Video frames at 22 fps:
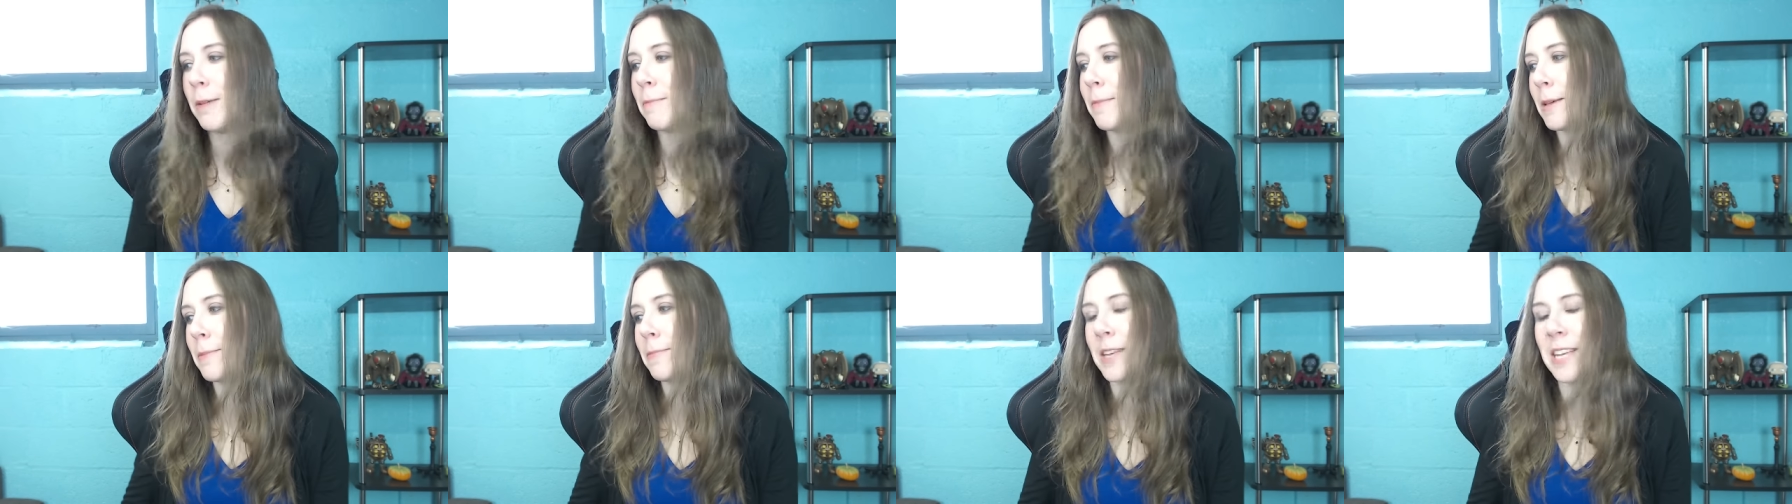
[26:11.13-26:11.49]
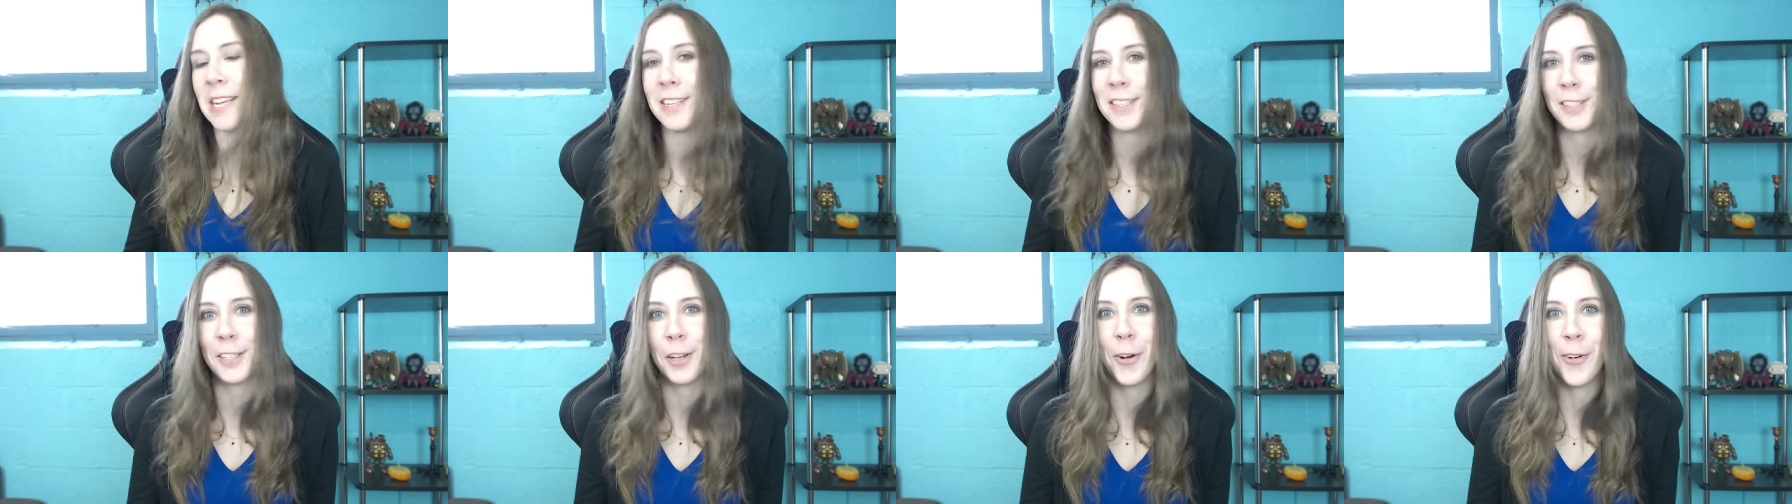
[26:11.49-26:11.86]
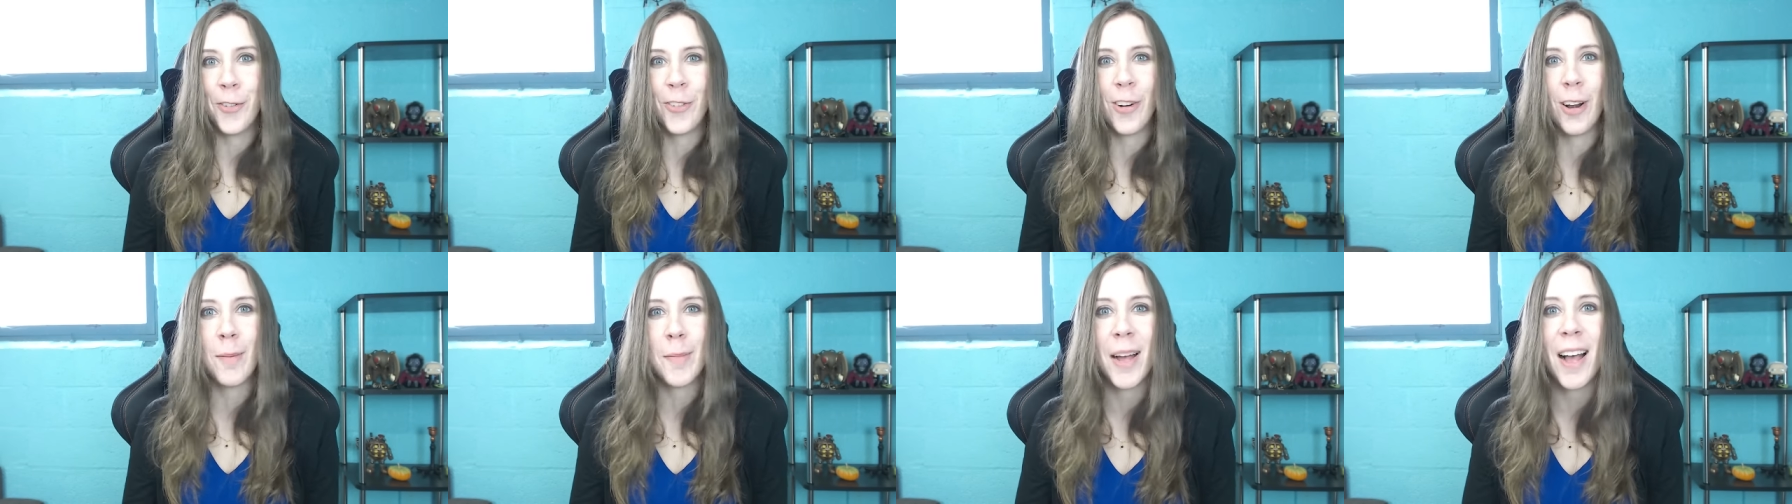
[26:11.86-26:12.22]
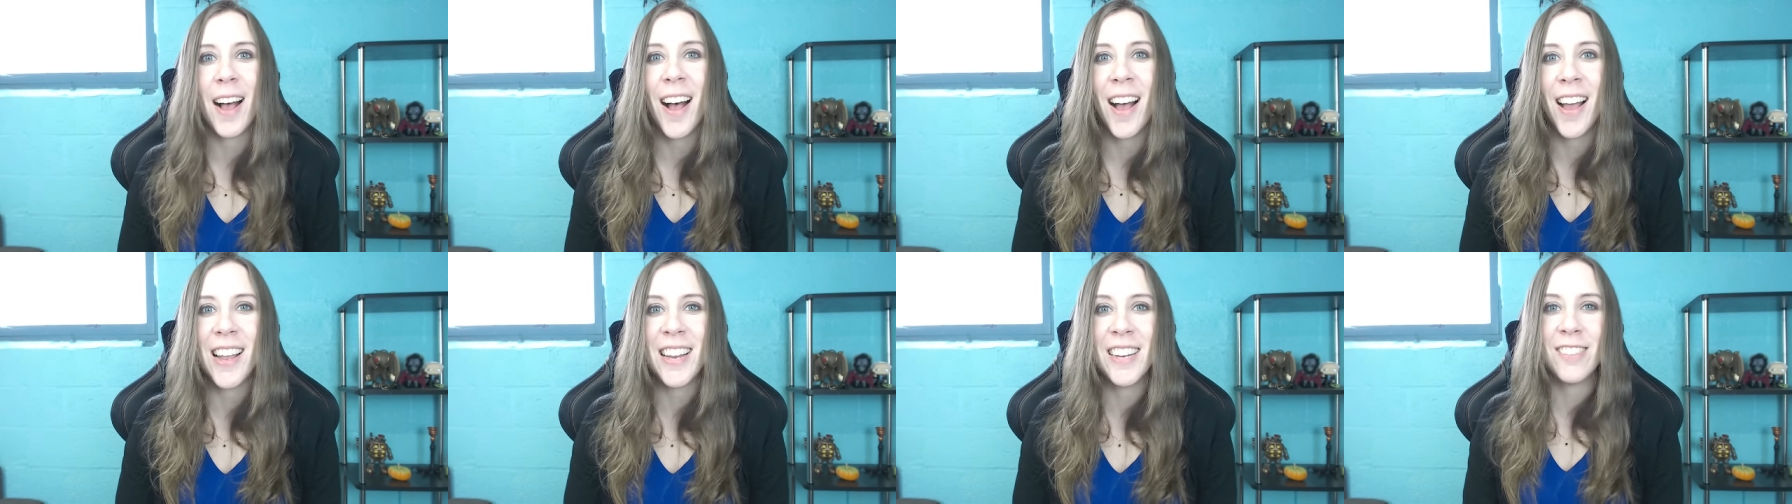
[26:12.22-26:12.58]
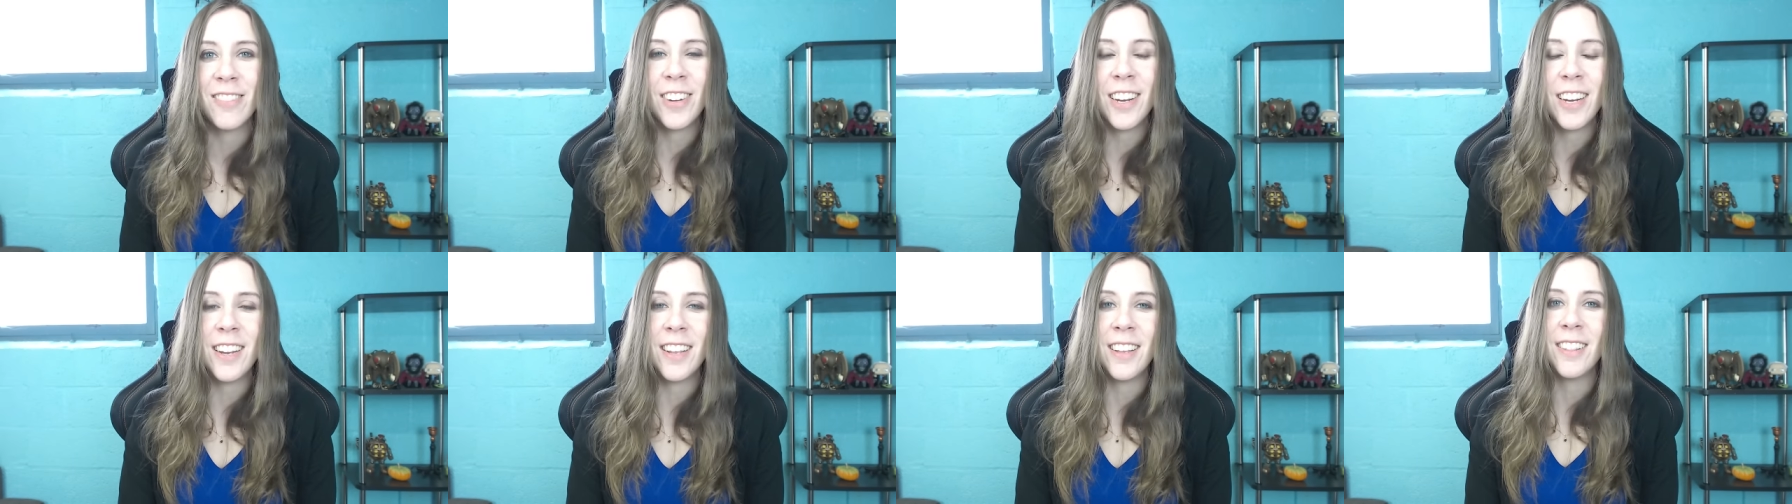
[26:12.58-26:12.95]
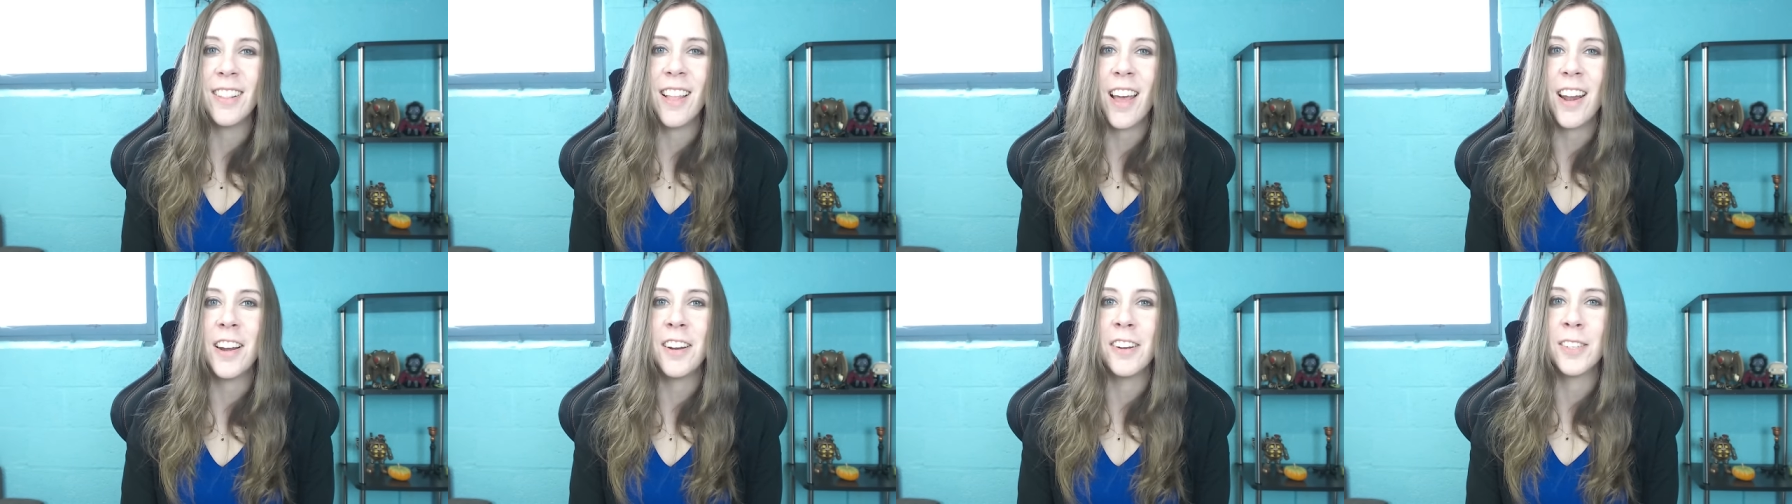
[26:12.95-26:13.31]
me being so far behind reading
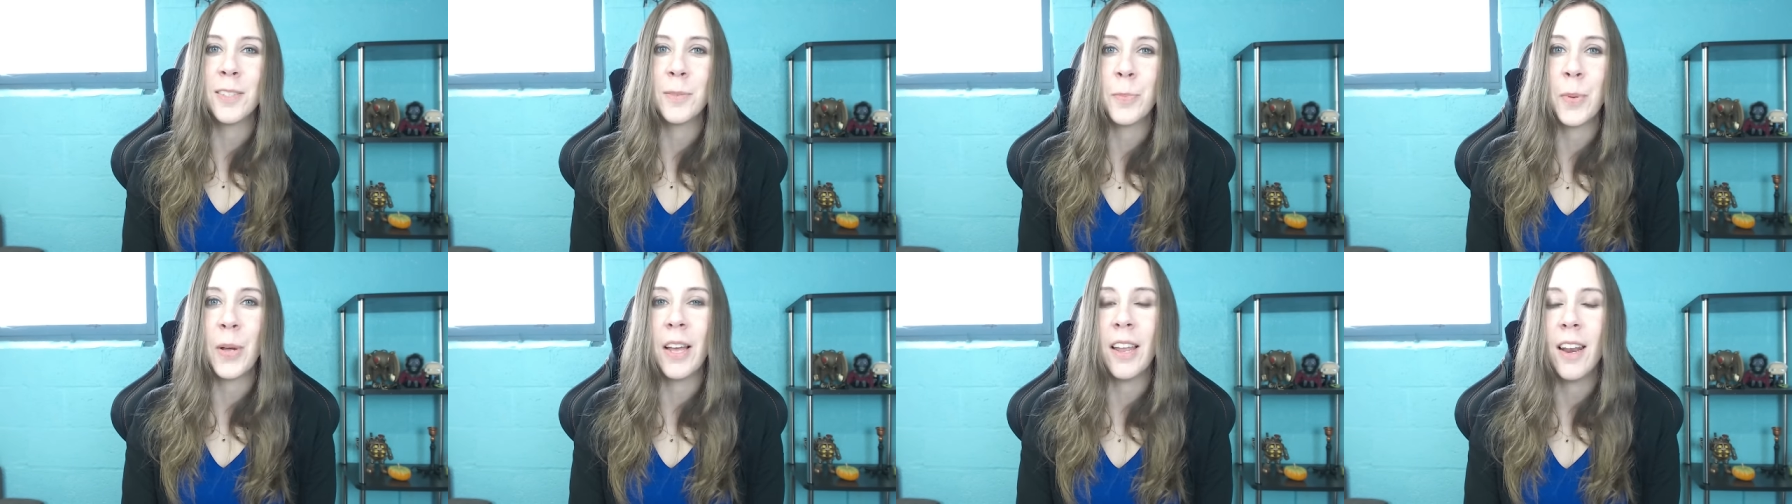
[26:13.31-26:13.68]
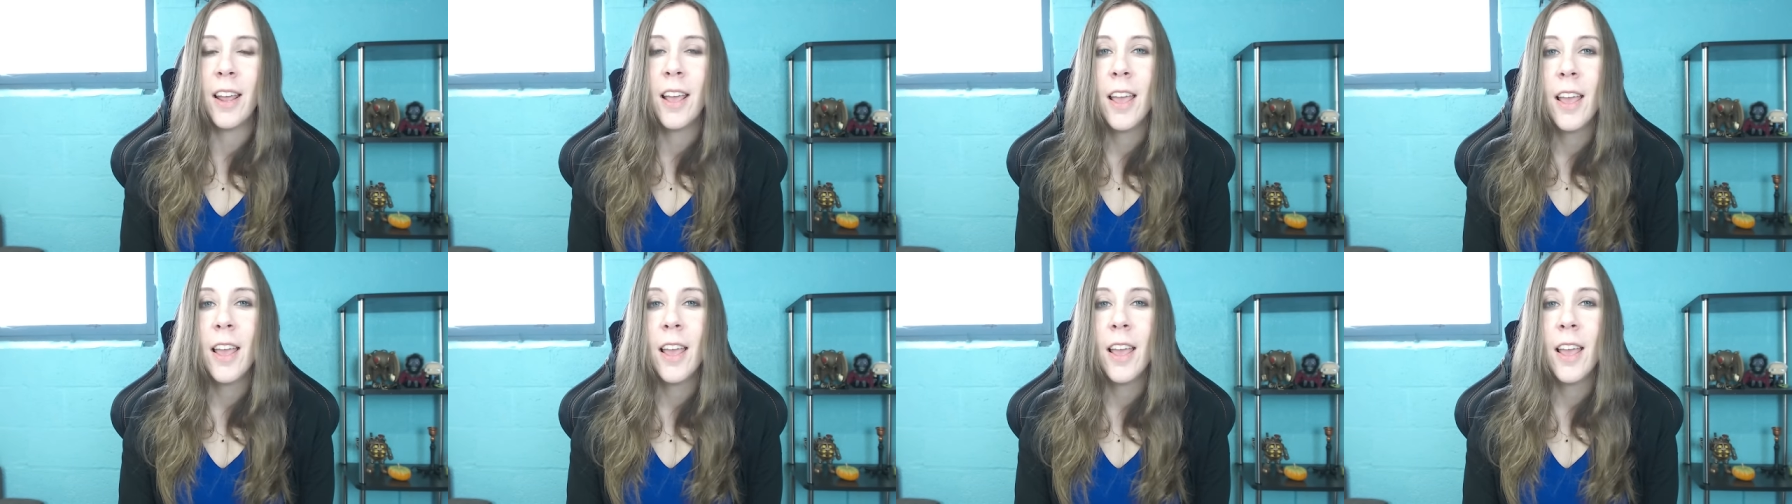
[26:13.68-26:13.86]
letters, but